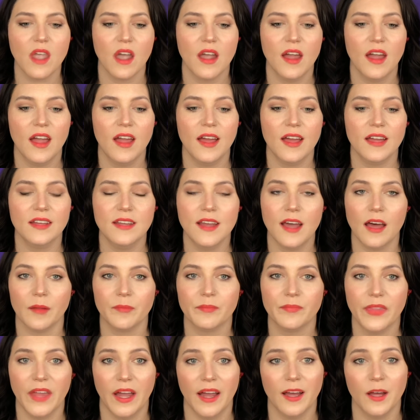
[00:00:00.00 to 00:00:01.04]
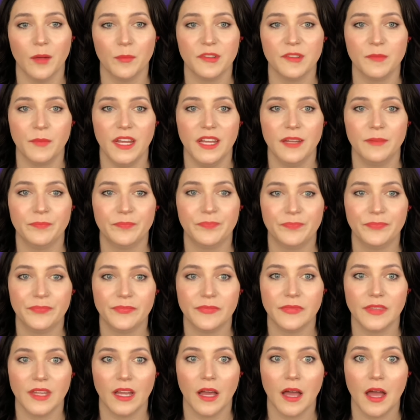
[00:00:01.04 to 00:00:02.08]
And yeah, that helps me
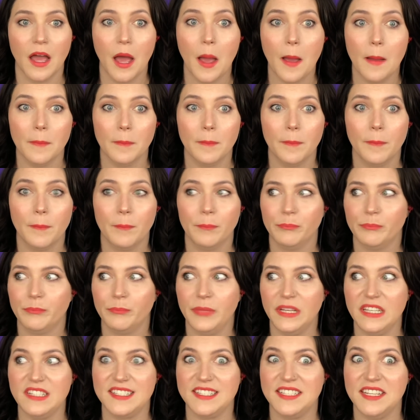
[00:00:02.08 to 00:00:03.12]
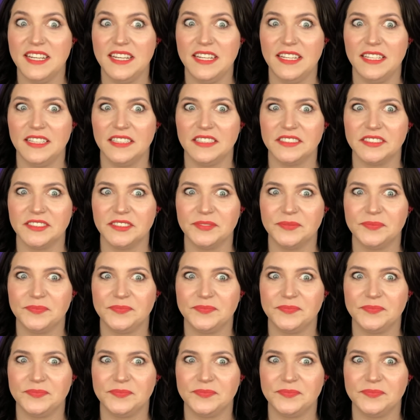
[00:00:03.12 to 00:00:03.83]
be seen.